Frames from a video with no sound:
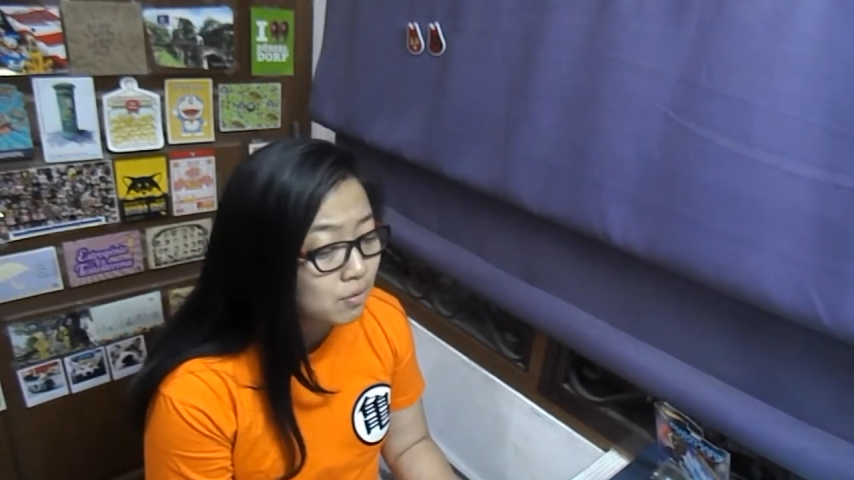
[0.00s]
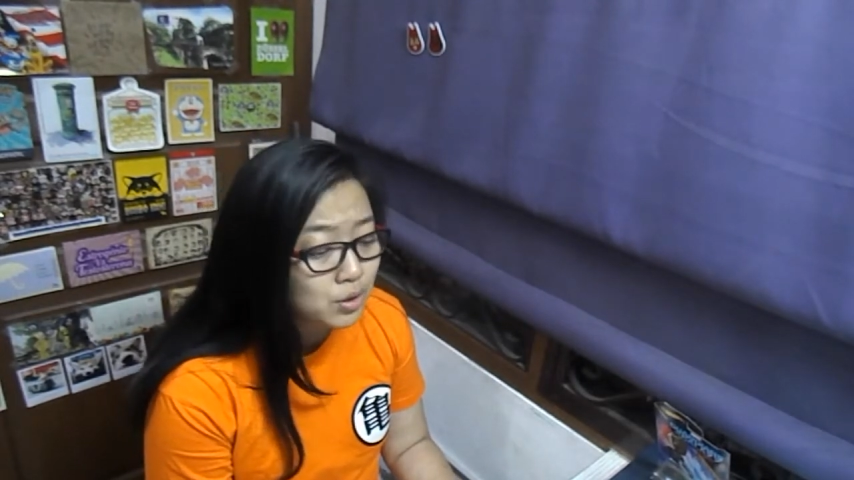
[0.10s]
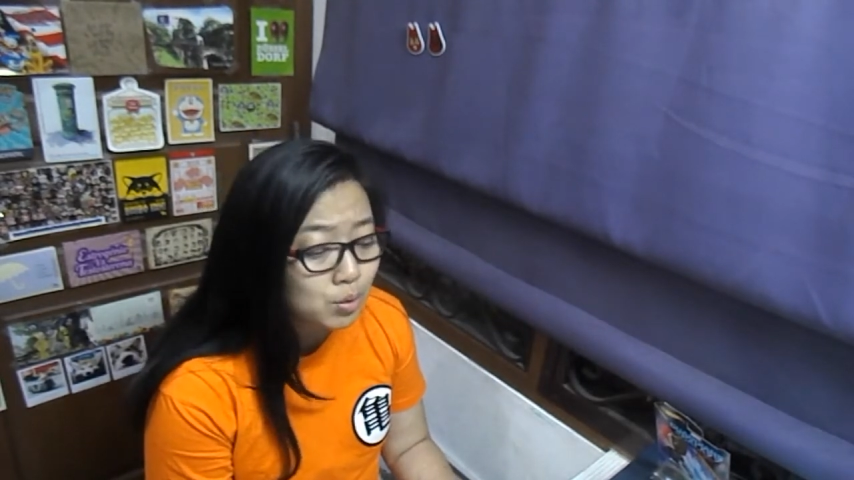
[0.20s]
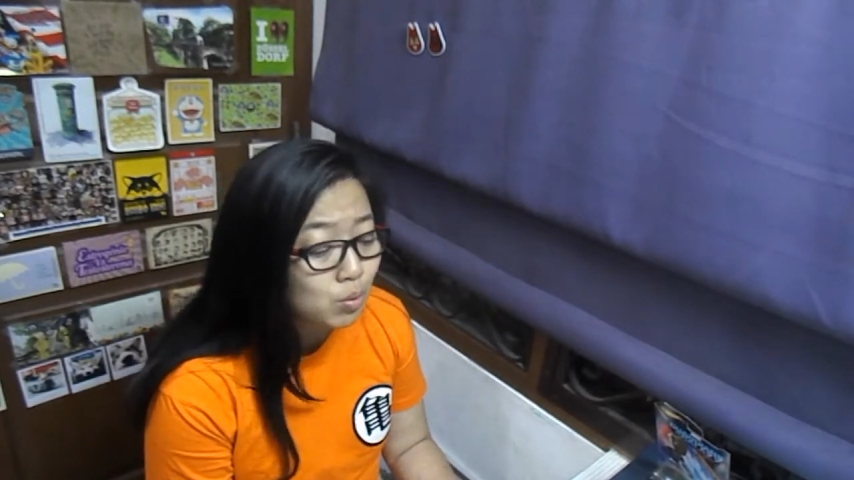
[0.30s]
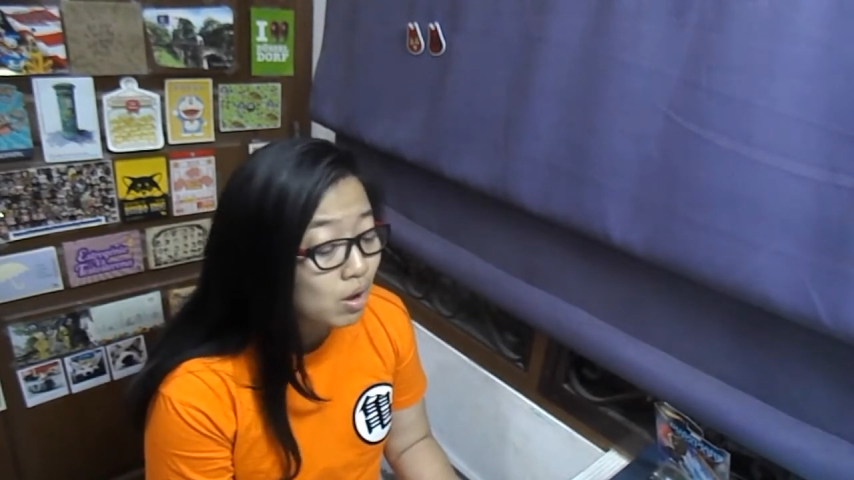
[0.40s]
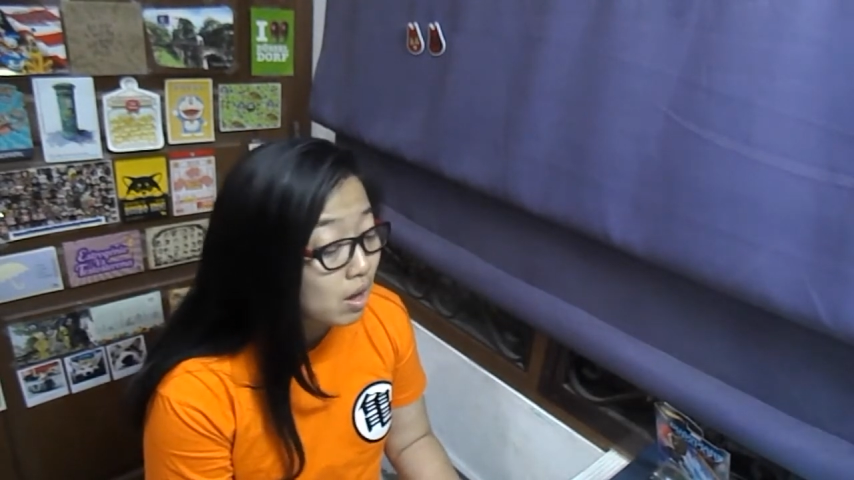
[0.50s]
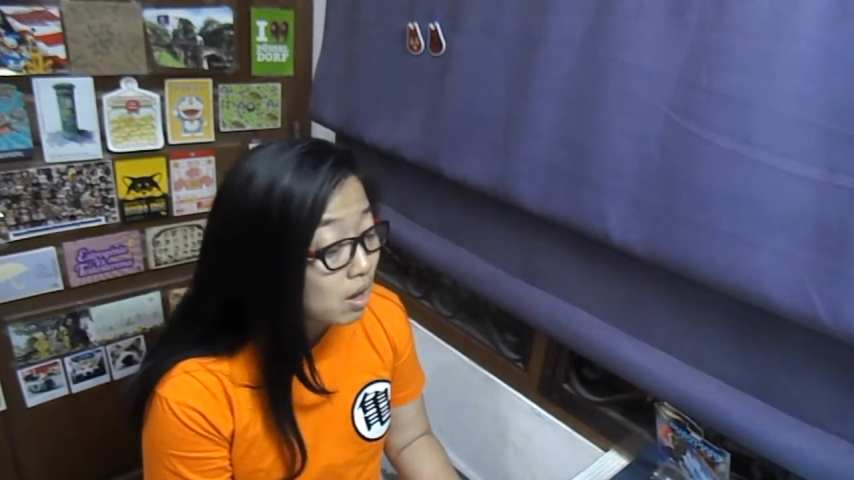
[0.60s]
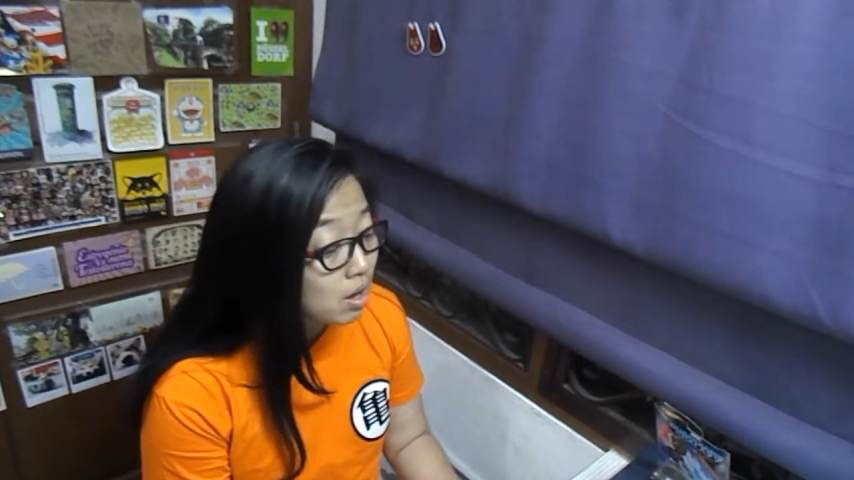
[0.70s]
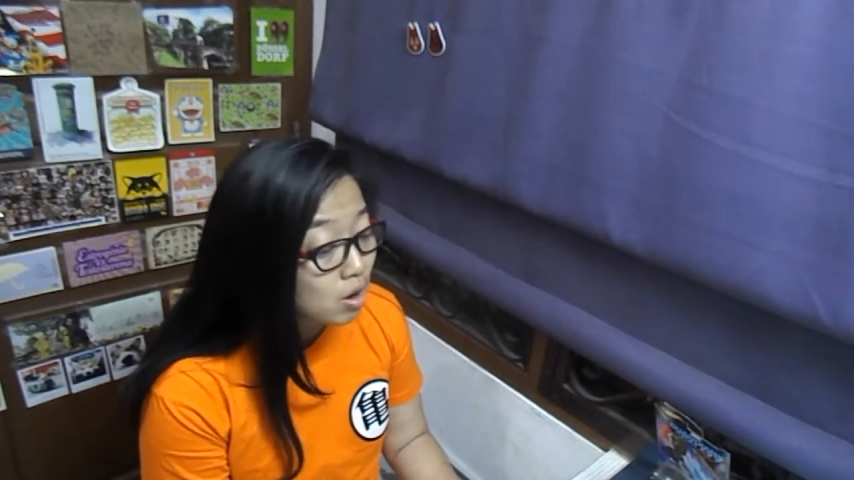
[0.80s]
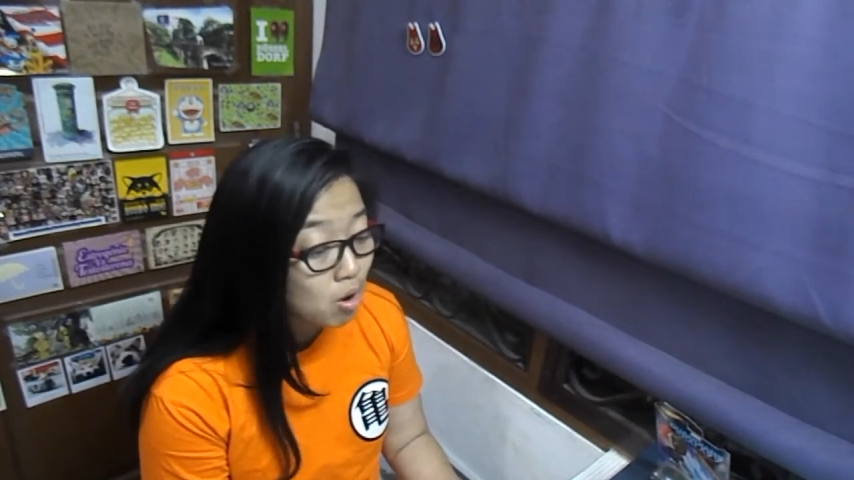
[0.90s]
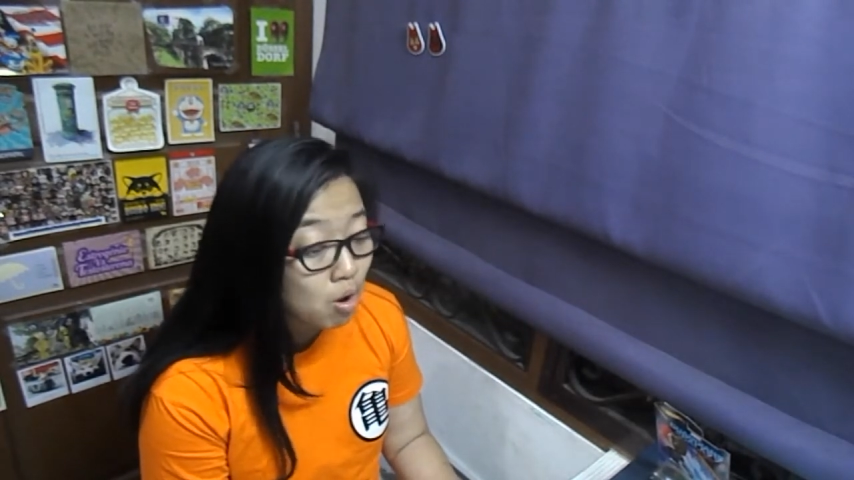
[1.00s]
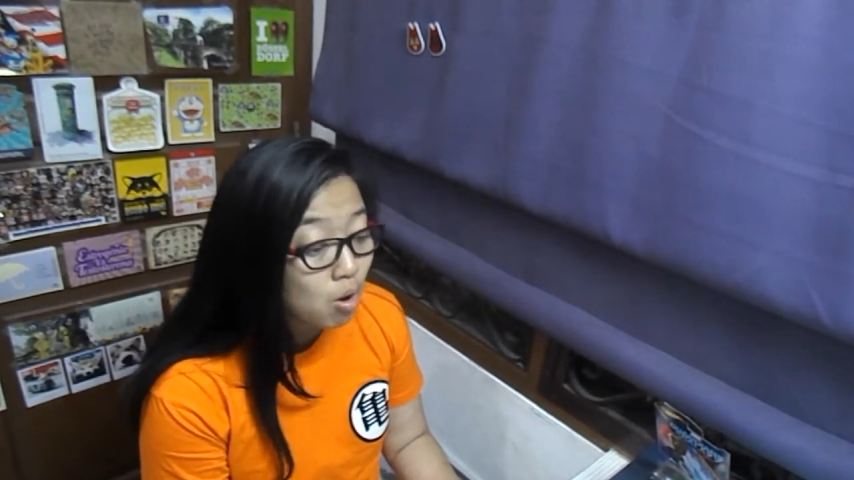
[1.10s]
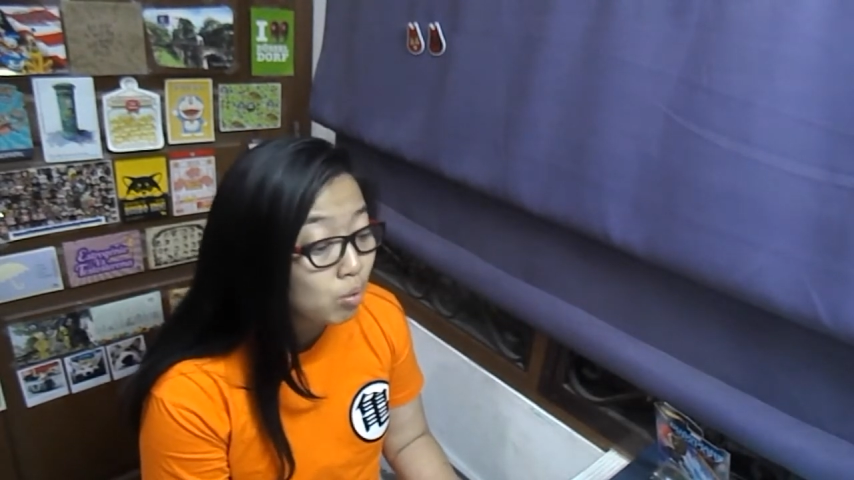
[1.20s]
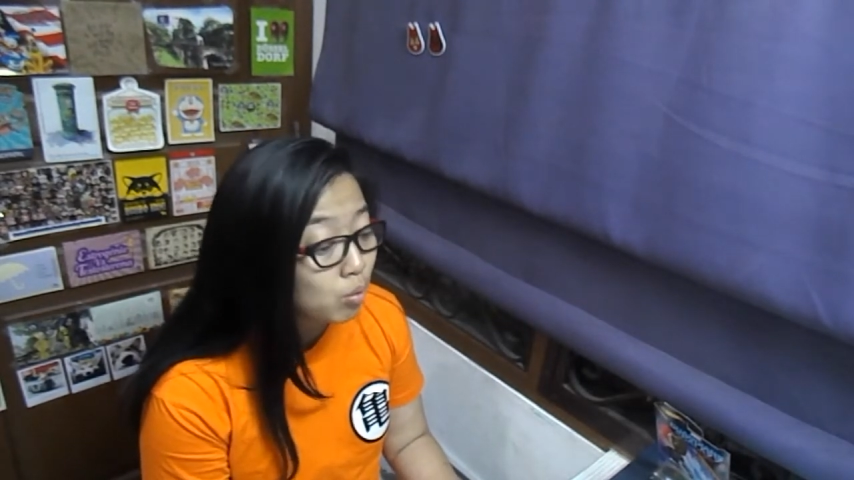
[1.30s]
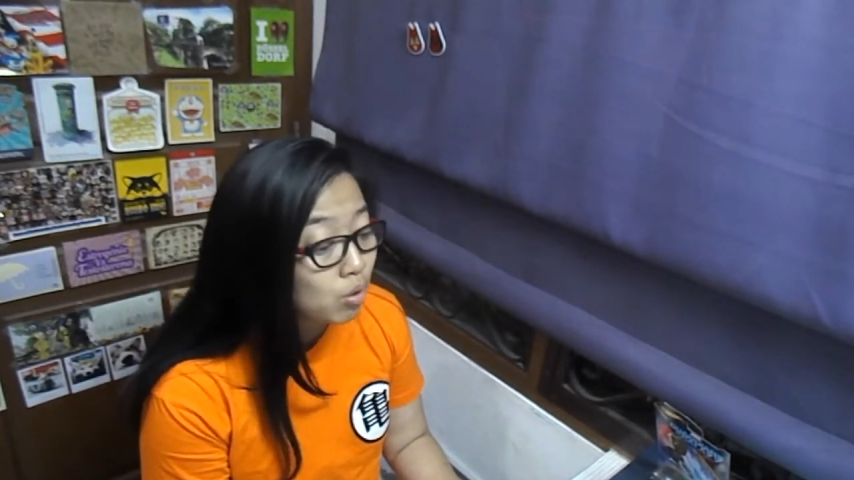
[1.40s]
everywhere.
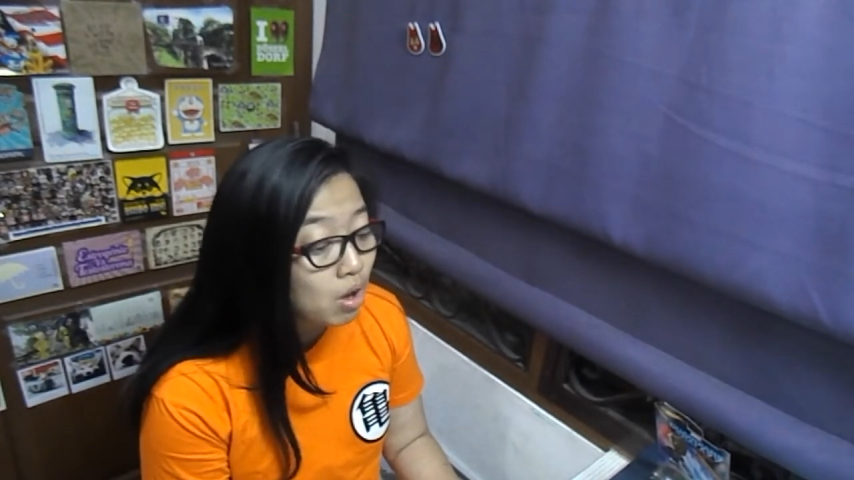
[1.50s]
Oh,